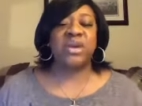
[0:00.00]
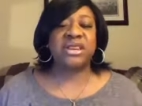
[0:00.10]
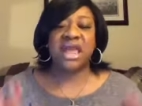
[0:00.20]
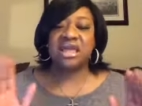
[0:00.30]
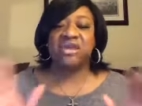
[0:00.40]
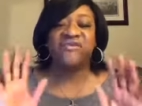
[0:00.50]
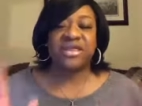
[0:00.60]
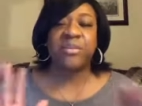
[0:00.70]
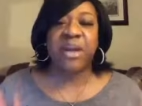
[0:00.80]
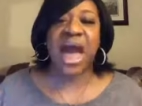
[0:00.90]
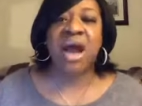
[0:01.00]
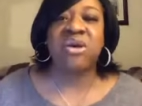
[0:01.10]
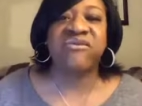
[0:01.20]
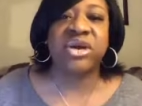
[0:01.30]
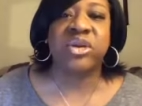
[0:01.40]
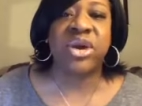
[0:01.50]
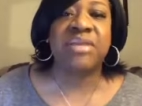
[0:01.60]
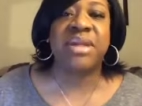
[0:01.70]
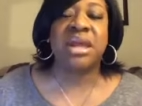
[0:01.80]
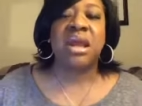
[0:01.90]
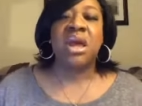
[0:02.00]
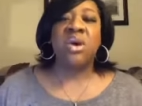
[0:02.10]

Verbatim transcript: We thank you for the power of agreement.